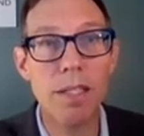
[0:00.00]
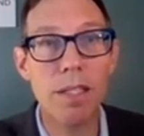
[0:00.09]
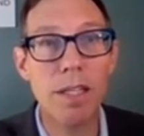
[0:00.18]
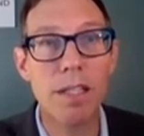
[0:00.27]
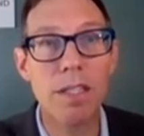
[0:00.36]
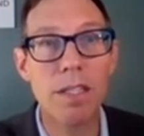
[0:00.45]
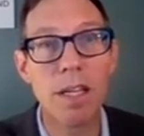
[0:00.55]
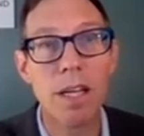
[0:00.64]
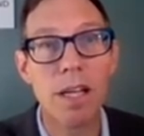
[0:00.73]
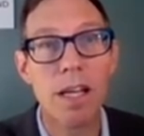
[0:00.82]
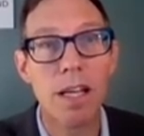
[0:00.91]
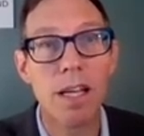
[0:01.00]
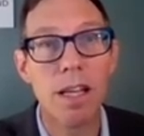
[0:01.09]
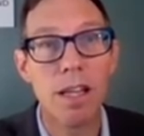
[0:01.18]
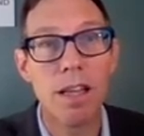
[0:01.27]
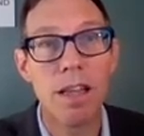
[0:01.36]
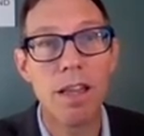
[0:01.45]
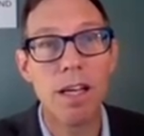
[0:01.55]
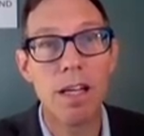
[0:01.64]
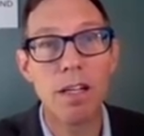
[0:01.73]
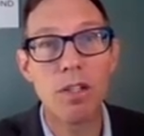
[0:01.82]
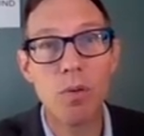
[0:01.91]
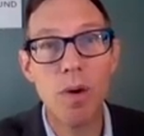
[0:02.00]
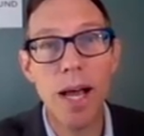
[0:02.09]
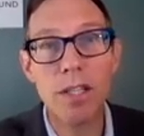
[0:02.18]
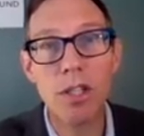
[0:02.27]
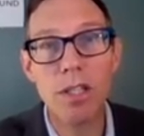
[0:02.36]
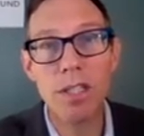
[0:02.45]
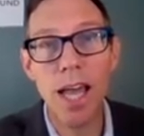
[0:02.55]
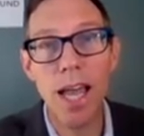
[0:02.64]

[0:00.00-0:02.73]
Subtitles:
instance, the directions